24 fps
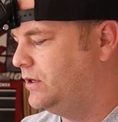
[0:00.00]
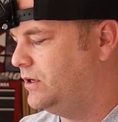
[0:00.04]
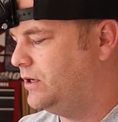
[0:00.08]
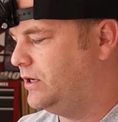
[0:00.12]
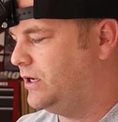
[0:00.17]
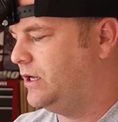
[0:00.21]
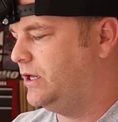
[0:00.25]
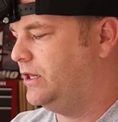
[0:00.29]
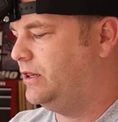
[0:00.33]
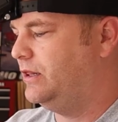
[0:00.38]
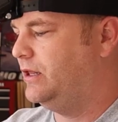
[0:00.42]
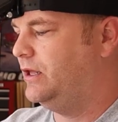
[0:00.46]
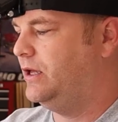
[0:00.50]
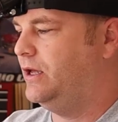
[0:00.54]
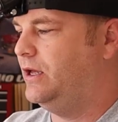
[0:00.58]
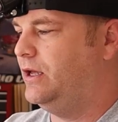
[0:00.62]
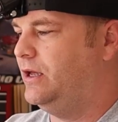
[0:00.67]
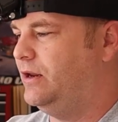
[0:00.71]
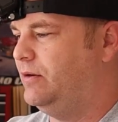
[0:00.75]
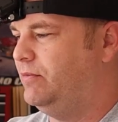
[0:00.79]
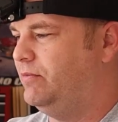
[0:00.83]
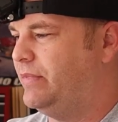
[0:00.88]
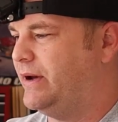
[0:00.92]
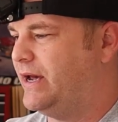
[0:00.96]
And
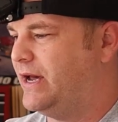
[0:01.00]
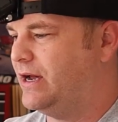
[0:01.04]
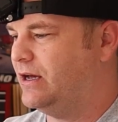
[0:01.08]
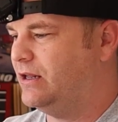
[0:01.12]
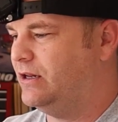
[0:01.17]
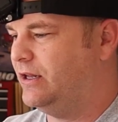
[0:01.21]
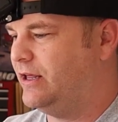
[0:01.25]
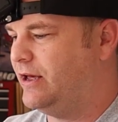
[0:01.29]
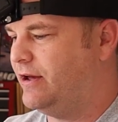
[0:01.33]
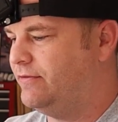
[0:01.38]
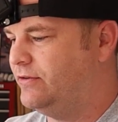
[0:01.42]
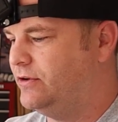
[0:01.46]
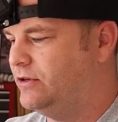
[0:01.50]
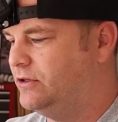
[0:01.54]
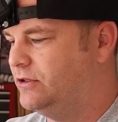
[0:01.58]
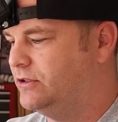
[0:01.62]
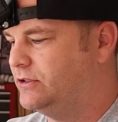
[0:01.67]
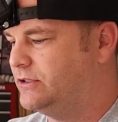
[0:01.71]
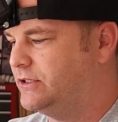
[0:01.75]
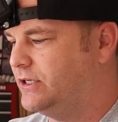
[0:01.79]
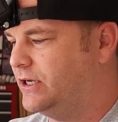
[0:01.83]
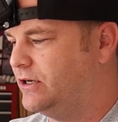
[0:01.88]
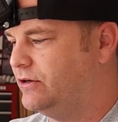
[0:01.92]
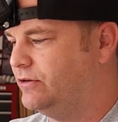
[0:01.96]
then bag 11
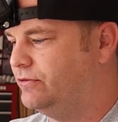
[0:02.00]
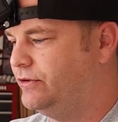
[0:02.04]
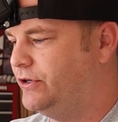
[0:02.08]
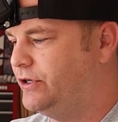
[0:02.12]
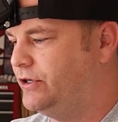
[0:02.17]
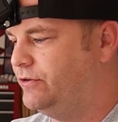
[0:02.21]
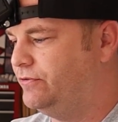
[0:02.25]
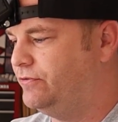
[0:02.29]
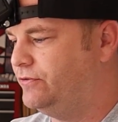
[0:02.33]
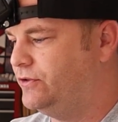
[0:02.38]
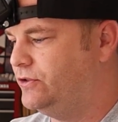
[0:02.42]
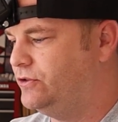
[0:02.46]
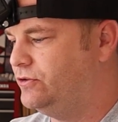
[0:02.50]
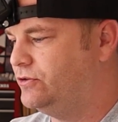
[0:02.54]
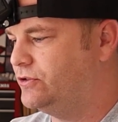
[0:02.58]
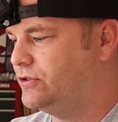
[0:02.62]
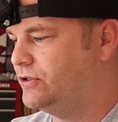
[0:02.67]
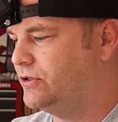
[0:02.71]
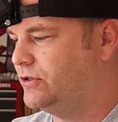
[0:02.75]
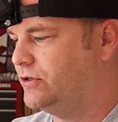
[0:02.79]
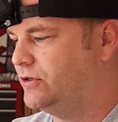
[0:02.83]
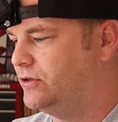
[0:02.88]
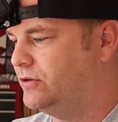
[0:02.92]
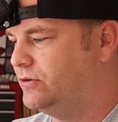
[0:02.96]
looks like a rear
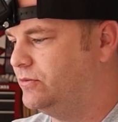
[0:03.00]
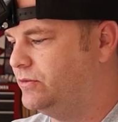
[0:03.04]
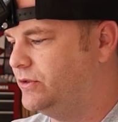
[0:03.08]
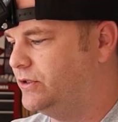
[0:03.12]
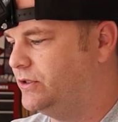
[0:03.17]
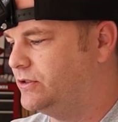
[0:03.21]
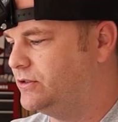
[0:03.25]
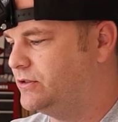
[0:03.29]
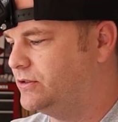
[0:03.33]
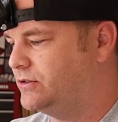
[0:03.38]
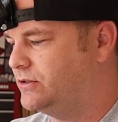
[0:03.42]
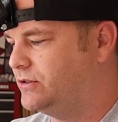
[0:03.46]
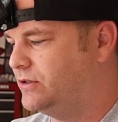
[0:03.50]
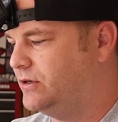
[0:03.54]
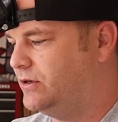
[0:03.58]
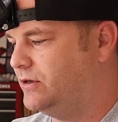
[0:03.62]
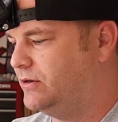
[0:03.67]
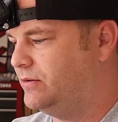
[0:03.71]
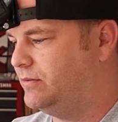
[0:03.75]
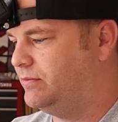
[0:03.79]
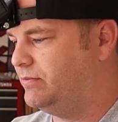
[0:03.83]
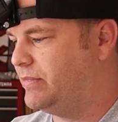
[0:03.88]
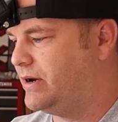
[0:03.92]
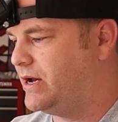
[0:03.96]
diffuser with
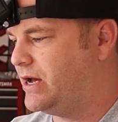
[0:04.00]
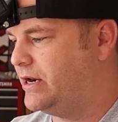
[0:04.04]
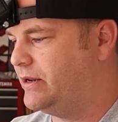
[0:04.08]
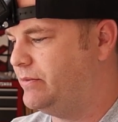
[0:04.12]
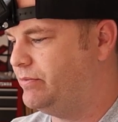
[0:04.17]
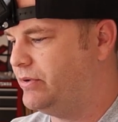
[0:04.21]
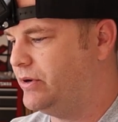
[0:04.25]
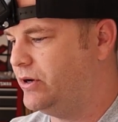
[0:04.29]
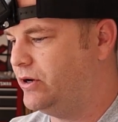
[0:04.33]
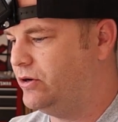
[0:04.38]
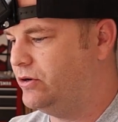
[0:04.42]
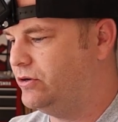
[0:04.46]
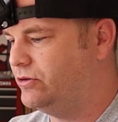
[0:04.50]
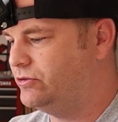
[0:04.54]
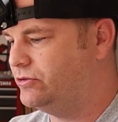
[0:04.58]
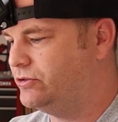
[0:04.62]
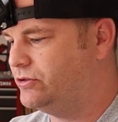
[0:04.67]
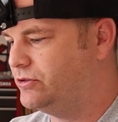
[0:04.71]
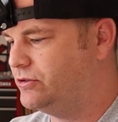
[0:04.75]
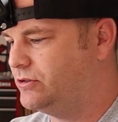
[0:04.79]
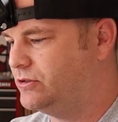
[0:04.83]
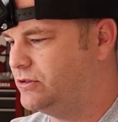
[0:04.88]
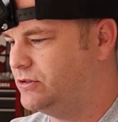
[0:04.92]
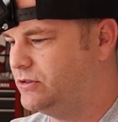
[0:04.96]
some body
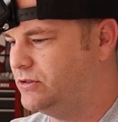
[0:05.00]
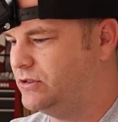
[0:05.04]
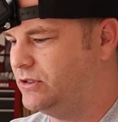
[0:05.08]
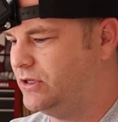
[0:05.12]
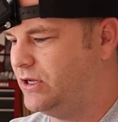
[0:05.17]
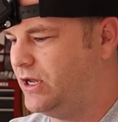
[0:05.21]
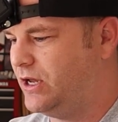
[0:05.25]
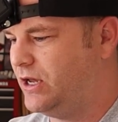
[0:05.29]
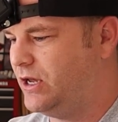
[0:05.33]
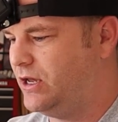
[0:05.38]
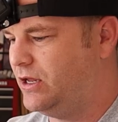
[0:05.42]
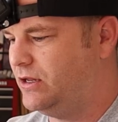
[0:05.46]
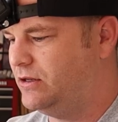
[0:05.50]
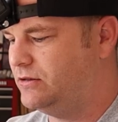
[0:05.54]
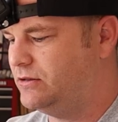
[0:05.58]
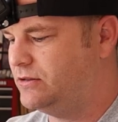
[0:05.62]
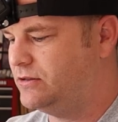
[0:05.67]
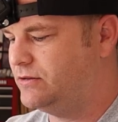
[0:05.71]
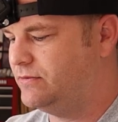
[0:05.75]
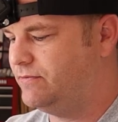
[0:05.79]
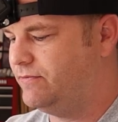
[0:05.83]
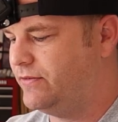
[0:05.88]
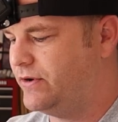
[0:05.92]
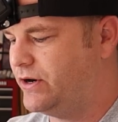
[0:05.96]
posts and
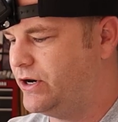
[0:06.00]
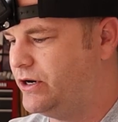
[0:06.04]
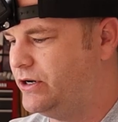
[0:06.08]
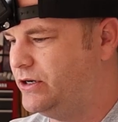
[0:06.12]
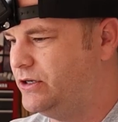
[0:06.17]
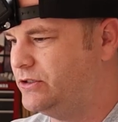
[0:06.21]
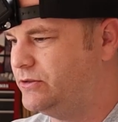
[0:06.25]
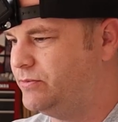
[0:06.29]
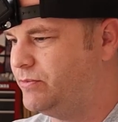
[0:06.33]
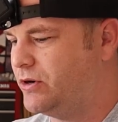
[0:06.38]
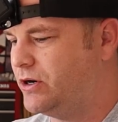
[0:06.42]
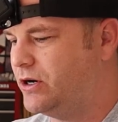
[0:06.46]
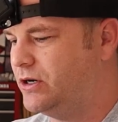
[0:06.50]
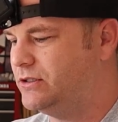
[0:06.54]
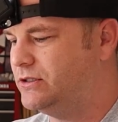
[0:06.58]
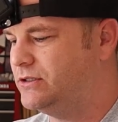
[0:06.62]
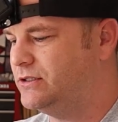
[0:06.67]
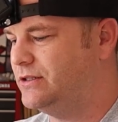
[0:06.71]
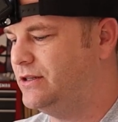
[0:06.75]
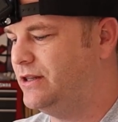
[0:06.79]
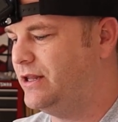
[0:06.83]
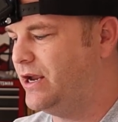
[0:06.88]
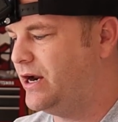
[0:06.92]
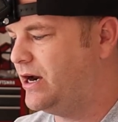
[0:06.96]
some various parts
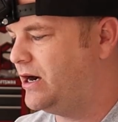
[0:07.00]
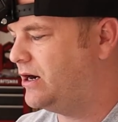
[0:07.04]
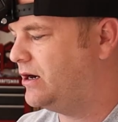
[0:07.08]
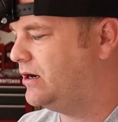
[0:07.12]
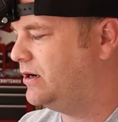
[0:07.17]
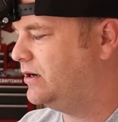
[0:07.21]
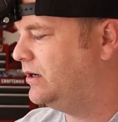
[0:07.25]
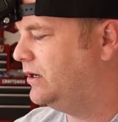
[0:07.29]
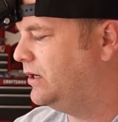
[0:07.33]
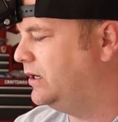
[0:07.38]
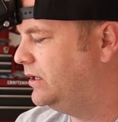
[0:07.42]
in there.